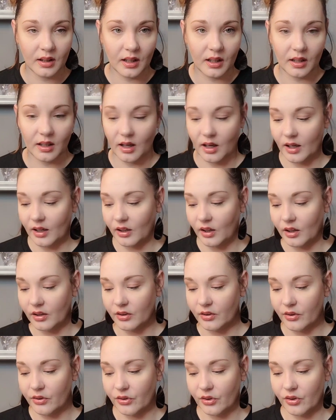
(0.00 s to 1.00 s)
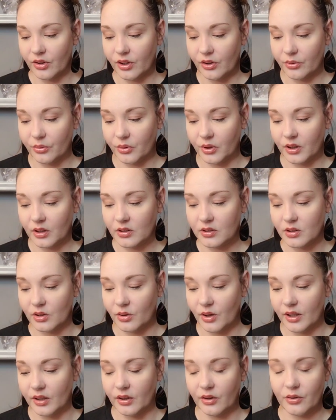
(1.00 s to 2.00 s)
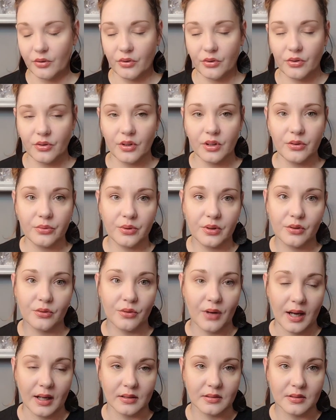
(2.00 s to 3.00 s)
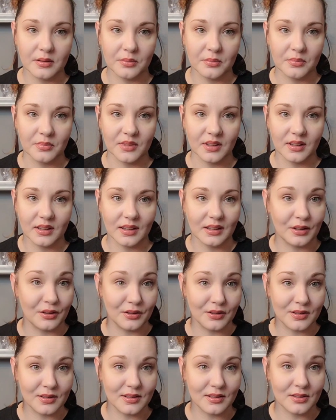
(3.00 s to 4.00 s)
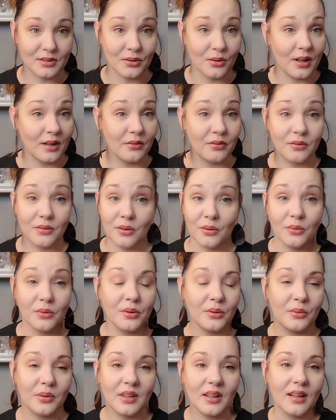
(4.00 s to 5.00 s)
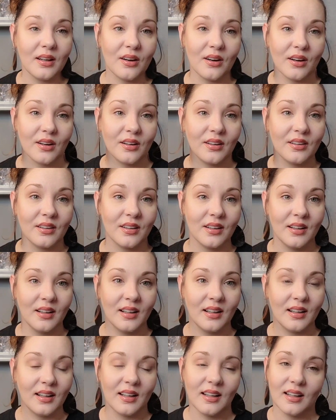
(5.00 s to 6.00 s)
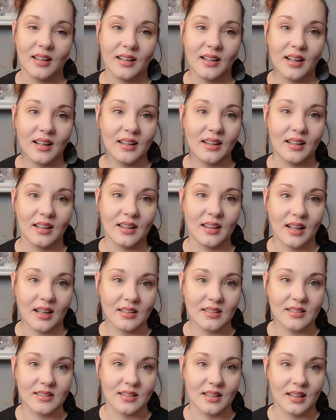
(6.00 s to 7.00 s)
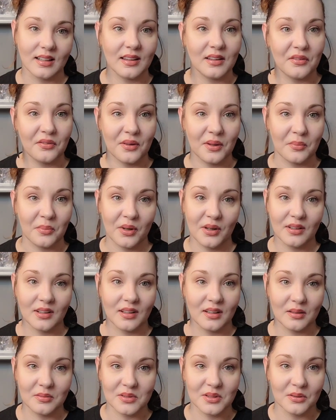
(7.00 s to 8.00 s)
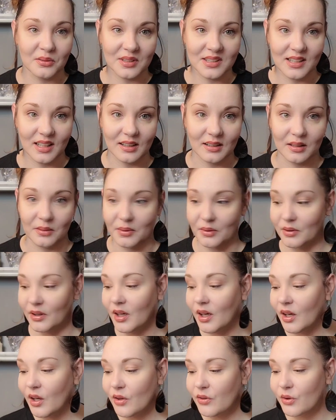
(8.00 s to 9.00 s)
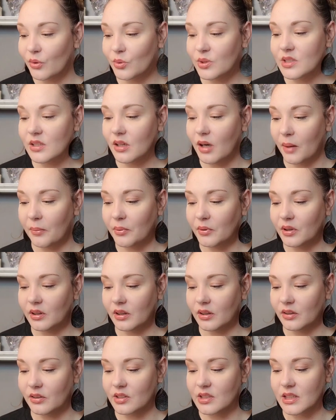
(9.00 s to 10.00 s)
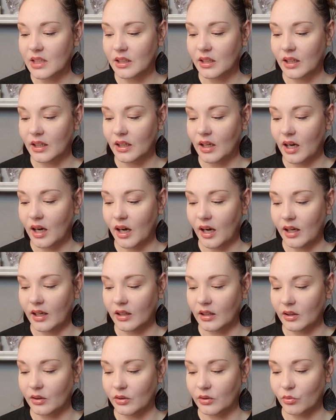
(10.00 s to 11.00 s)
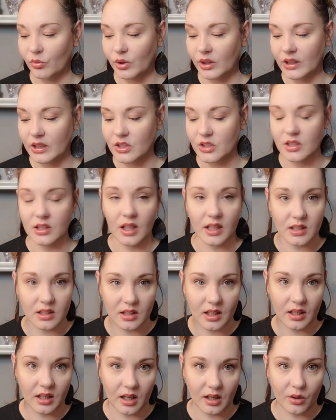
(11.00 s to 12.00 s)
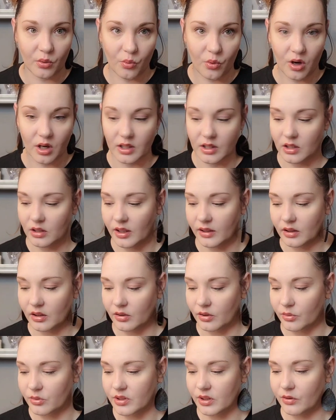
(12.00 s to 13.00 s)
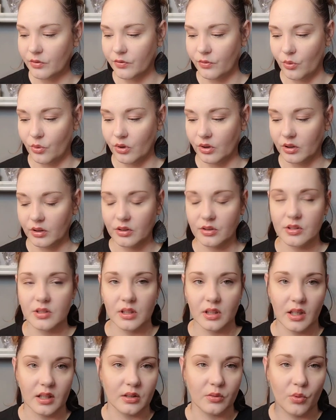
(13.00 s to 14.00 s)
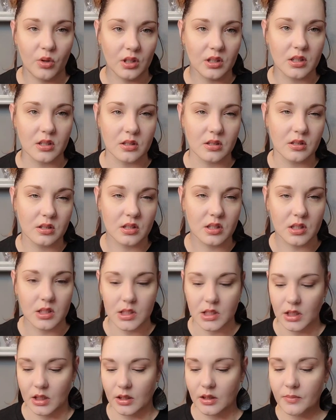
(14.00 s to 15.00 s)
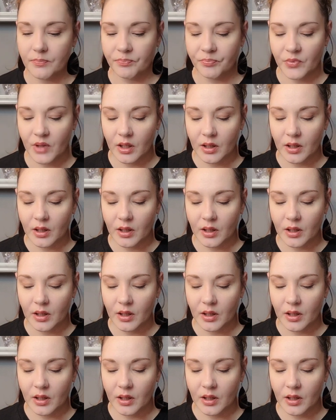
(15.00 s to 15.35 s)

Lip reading: And I got the 33. So I got 33 random glitters. So I have no clue what they are. And I think that's like the fun part that I'm so excited about. There was a couple glitters that like I really just liked and I kind of wanted. Like there was like 4 glitters that I'd wanted just to see.